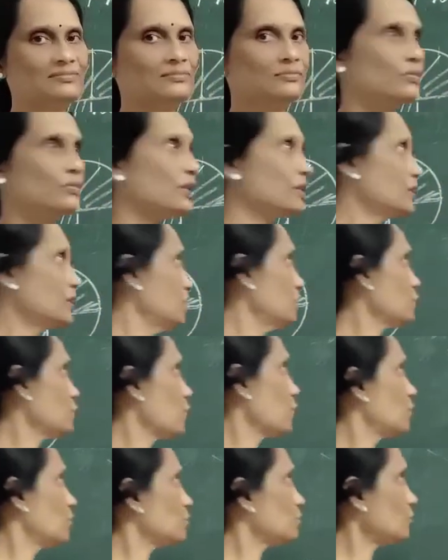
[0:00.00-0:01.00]
This is
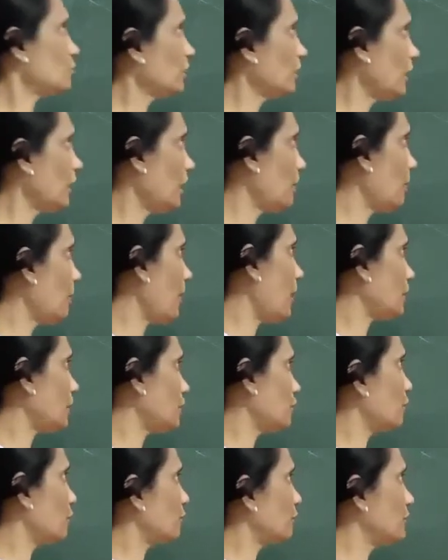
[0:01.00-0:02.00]
also a part
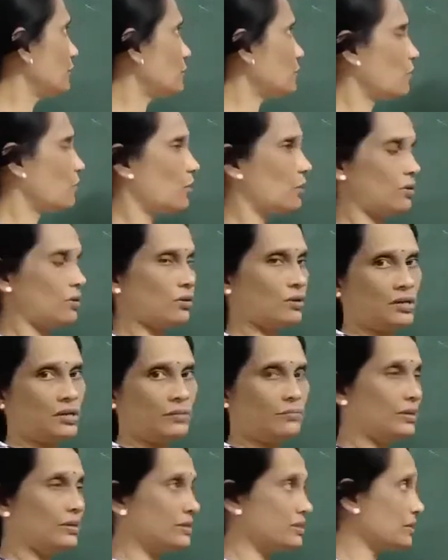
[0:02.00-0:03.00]
of this whole only,
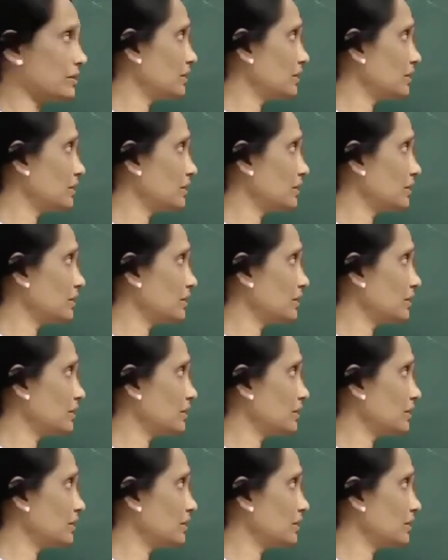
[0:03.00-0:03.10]
but